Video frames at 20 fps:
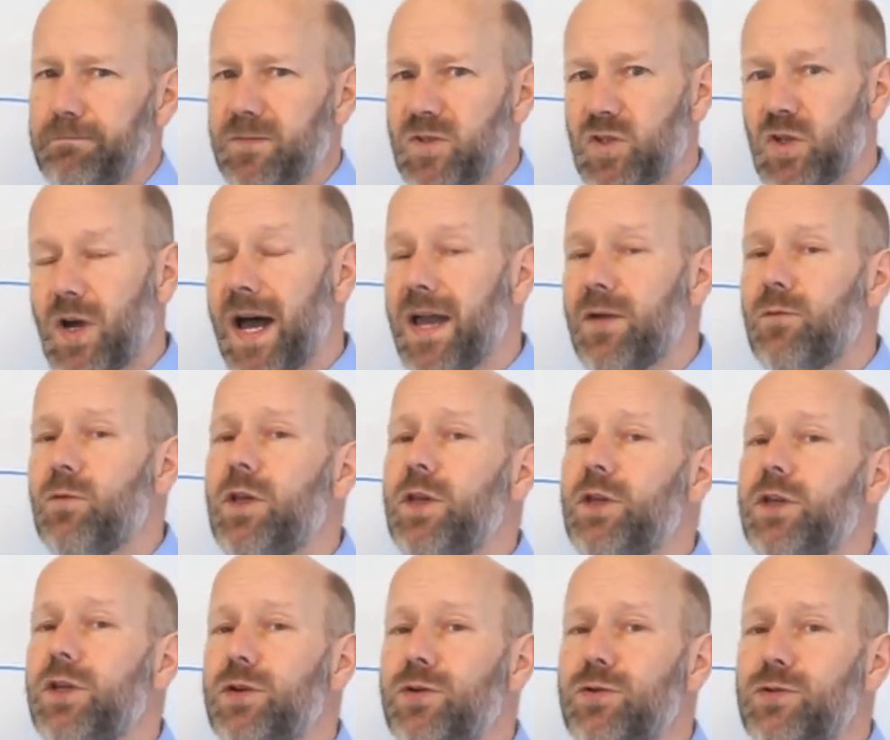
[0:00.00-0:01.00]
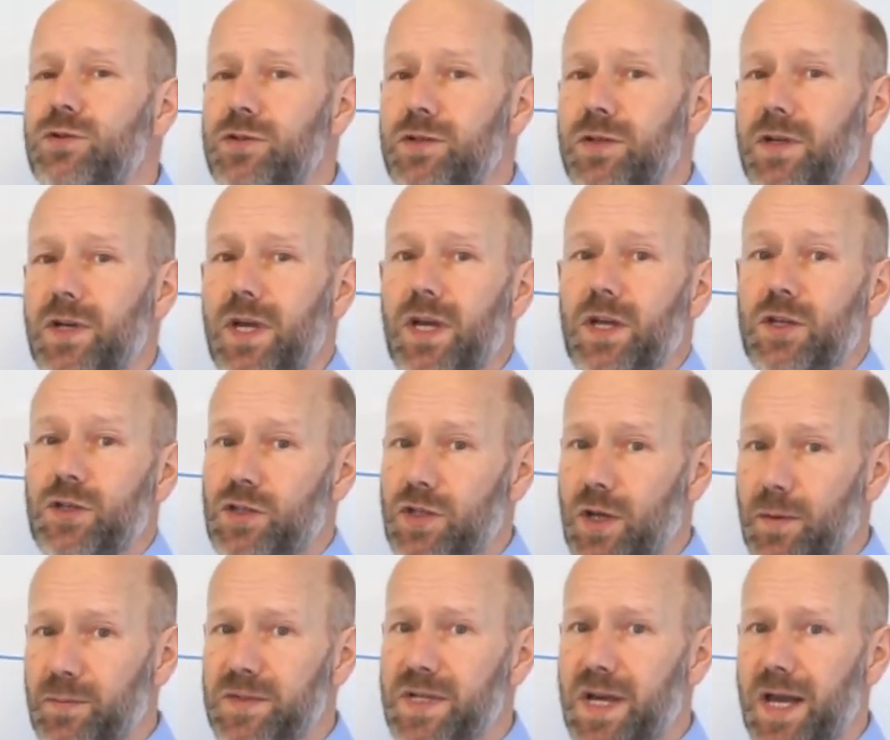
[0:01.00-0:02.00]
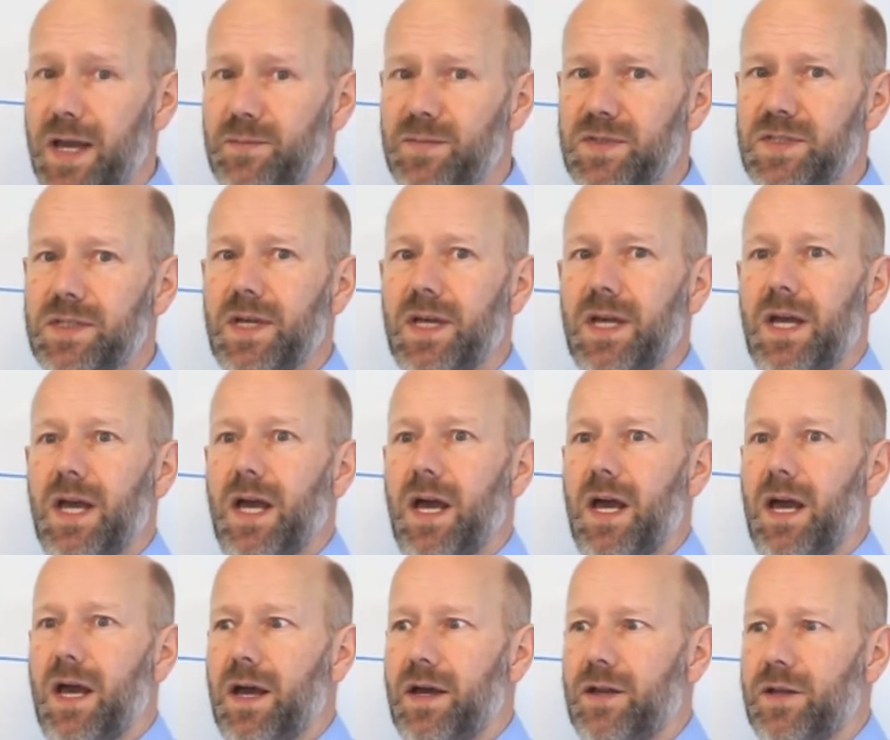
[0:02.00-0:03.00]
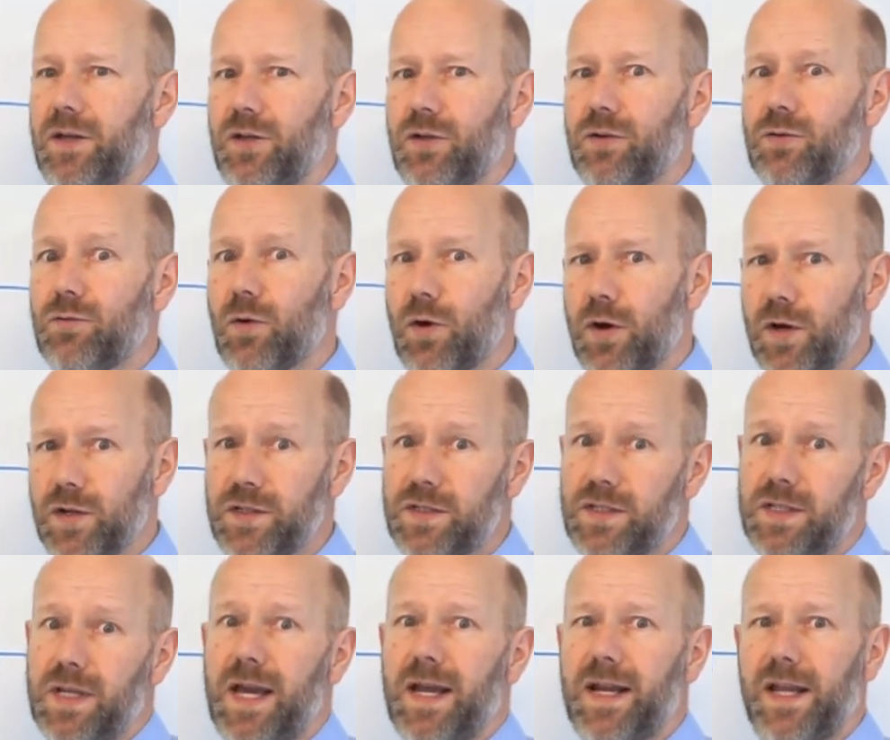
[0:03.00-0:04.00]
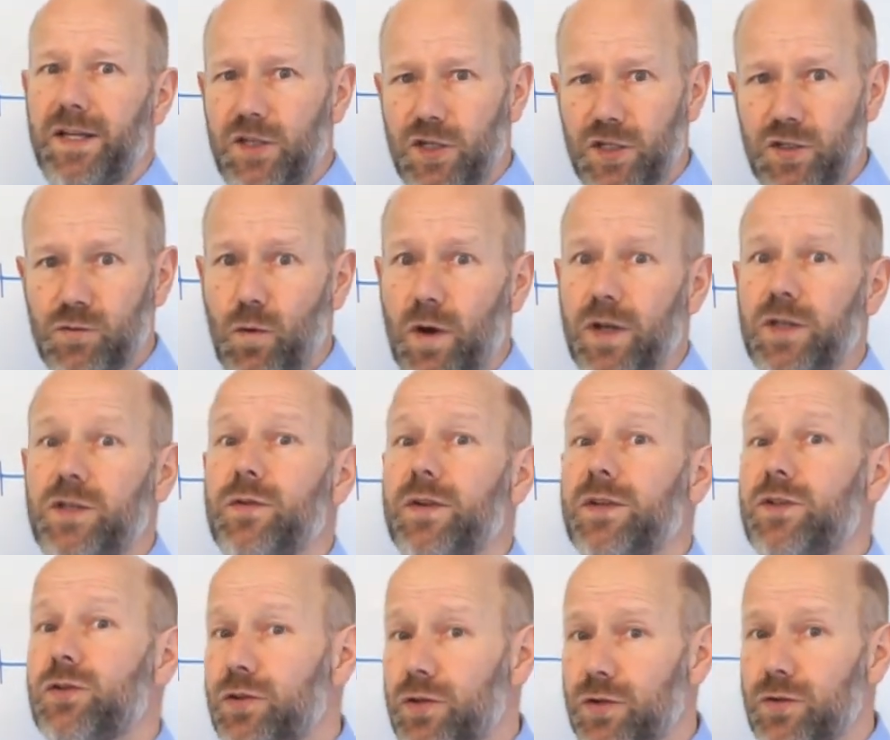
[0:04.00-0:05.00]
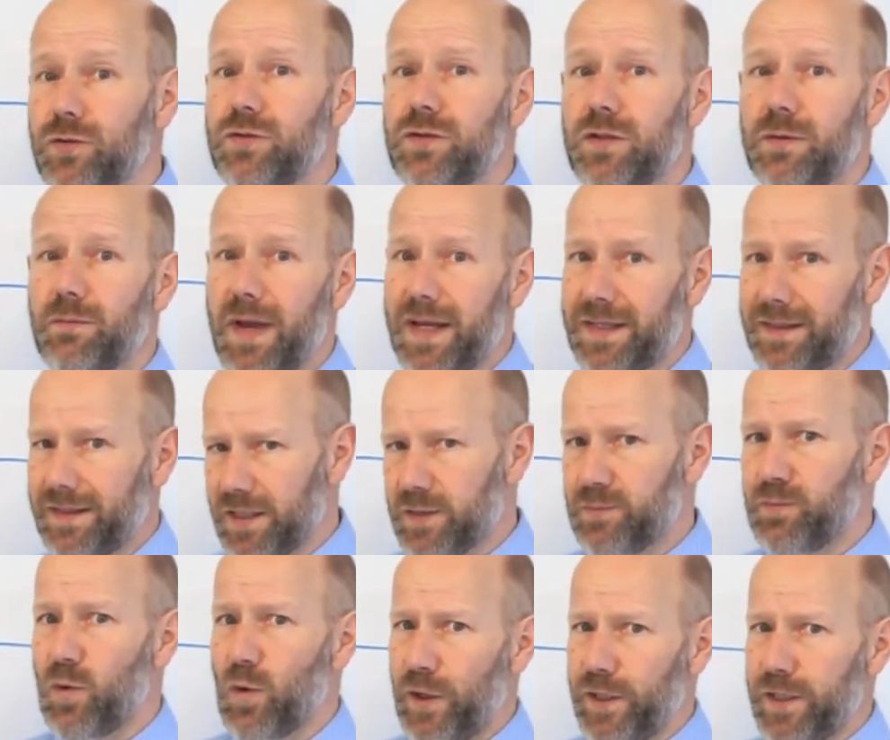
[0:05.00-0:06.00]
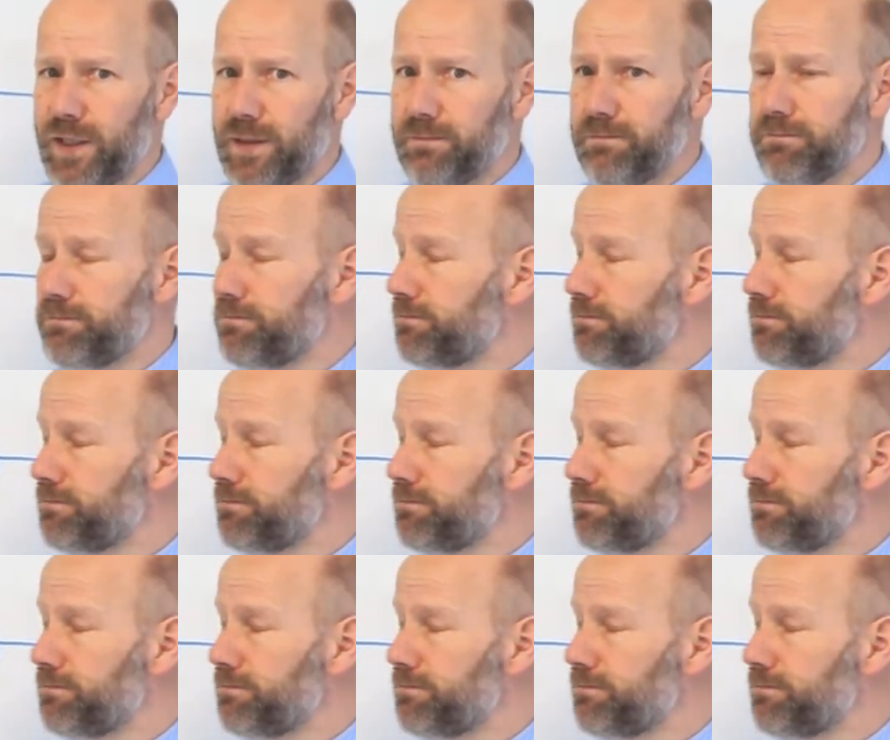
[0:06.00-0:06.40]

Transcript: So I will use sometimes uh, new words, and I just want to introduce them at this point.